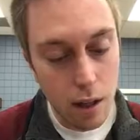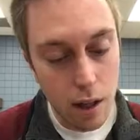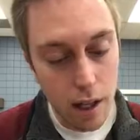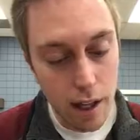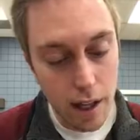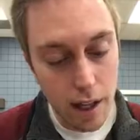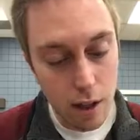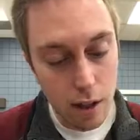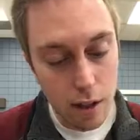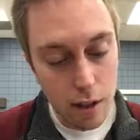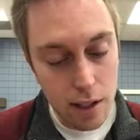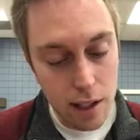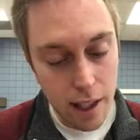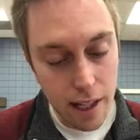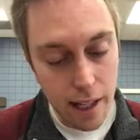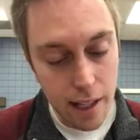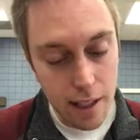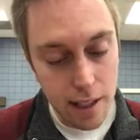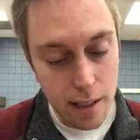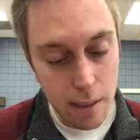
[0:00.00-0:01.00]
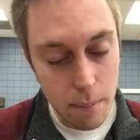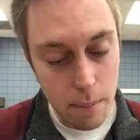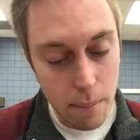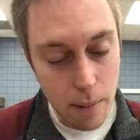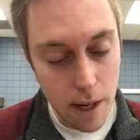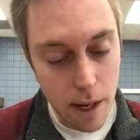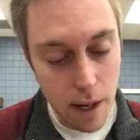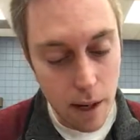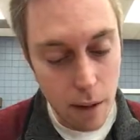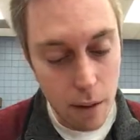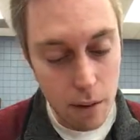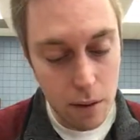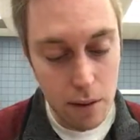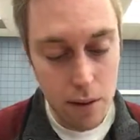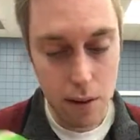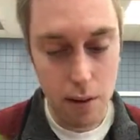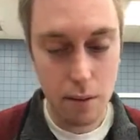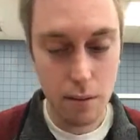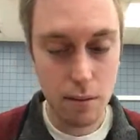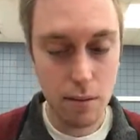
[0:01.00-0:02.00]
And it looks like it's about,
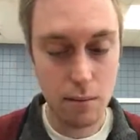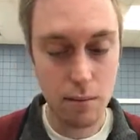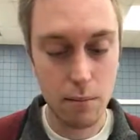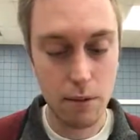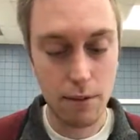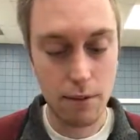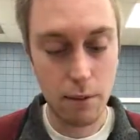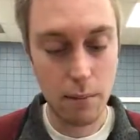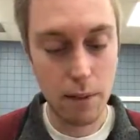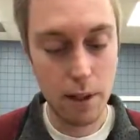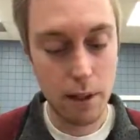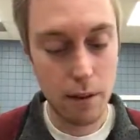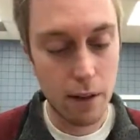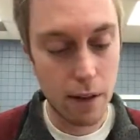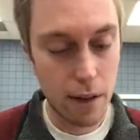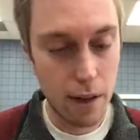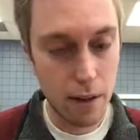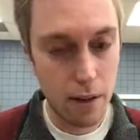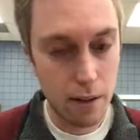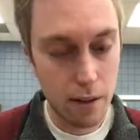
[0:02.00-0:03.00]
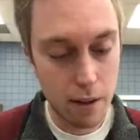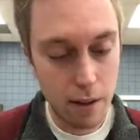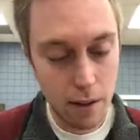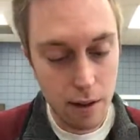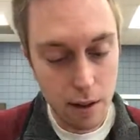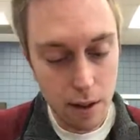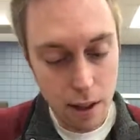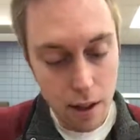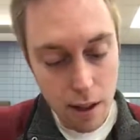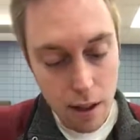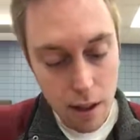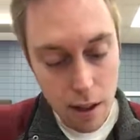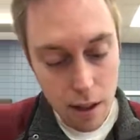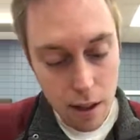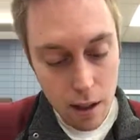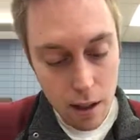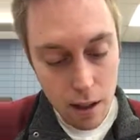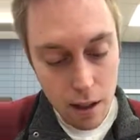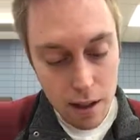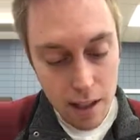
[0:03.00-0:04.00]
flip that around,
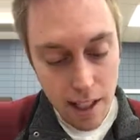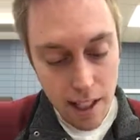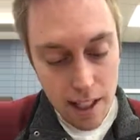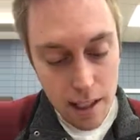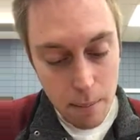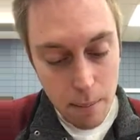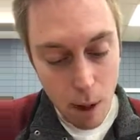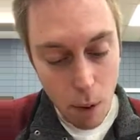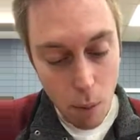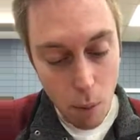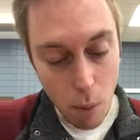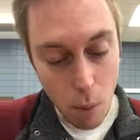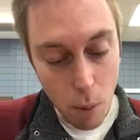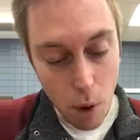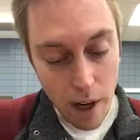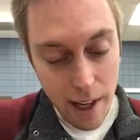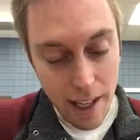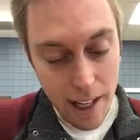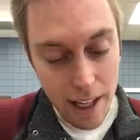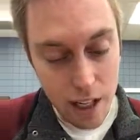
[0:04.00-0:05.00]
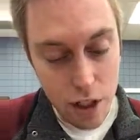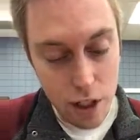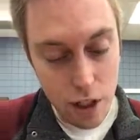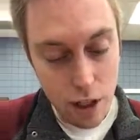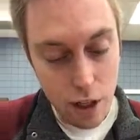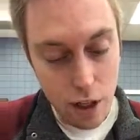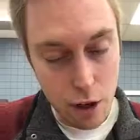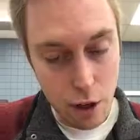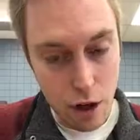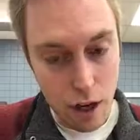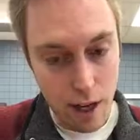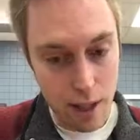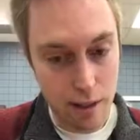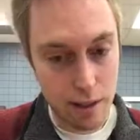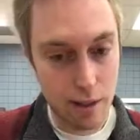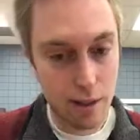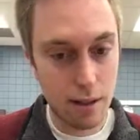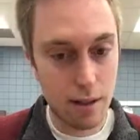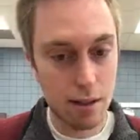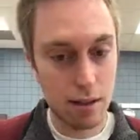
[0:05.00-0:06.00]
looks like it's about 1 inch
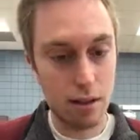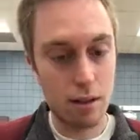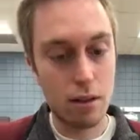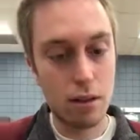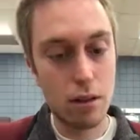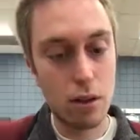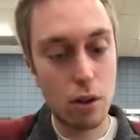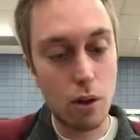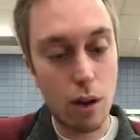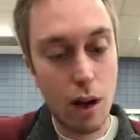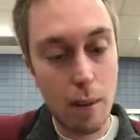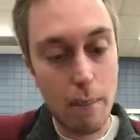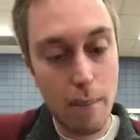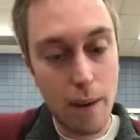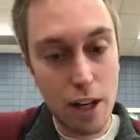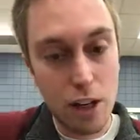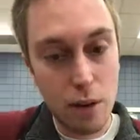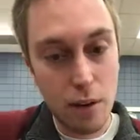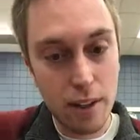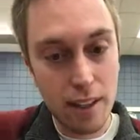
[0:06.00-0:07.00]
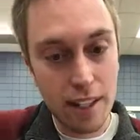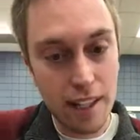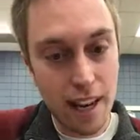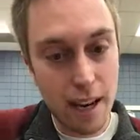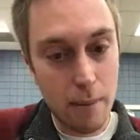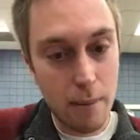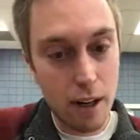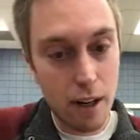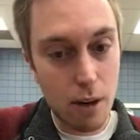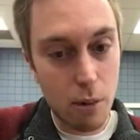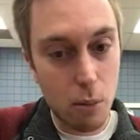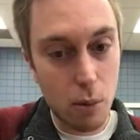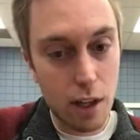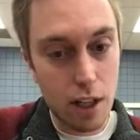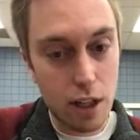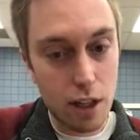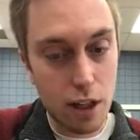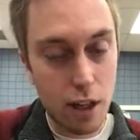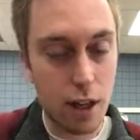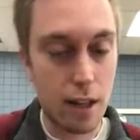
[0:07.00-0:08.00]
across. So I'm measuring the diameter 1
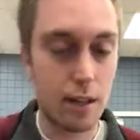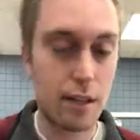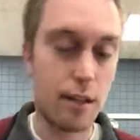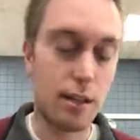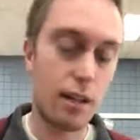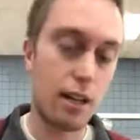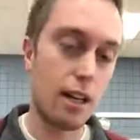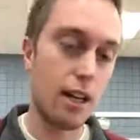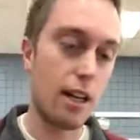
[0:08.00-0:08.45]
inch across.